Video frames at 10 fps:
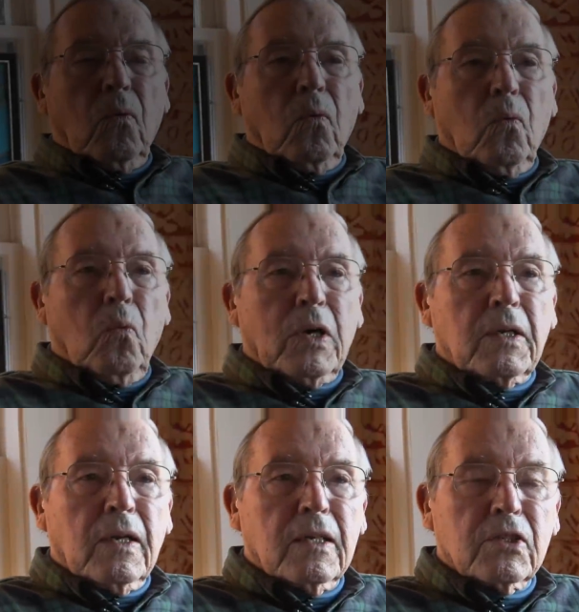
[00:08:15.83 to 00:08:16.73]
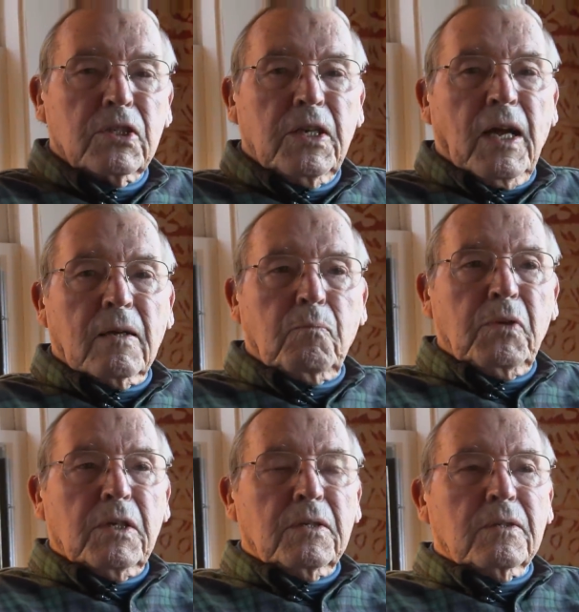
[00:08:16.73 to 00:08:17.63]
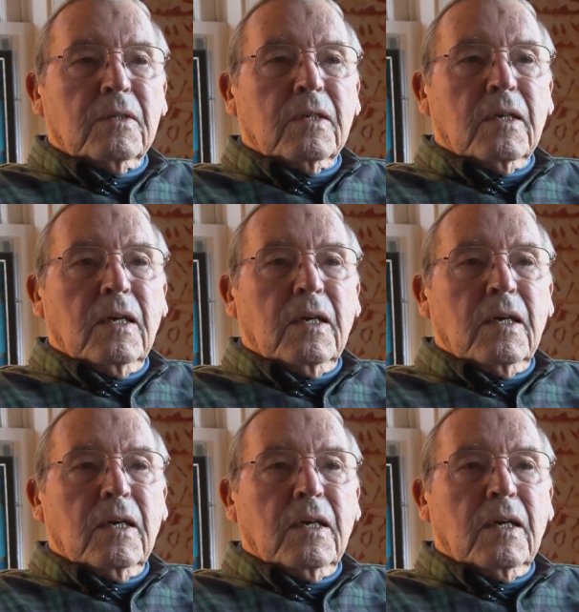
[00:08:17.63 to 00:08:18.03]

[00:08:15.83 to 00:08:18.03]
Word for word: What has not been